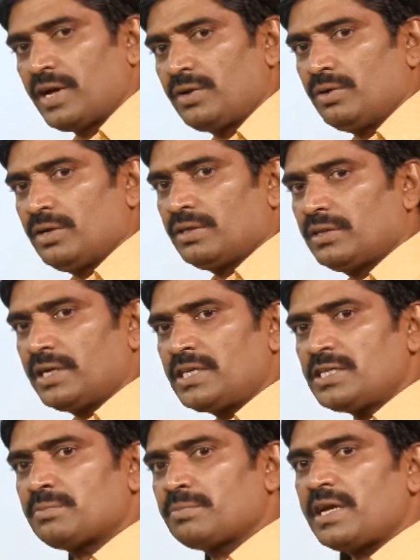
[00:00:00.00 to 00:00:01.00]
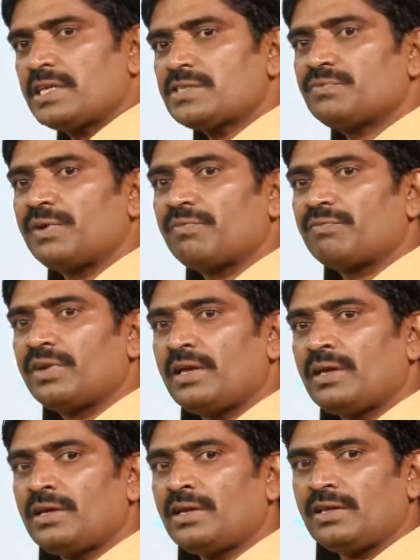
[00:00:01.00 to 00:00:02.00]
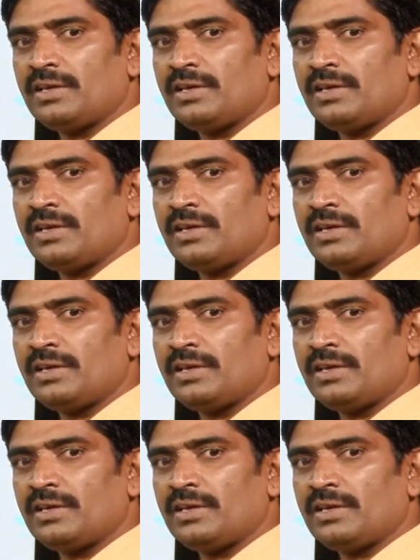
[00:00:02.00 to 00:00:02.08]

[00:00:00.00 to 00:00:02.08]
that is minus 15,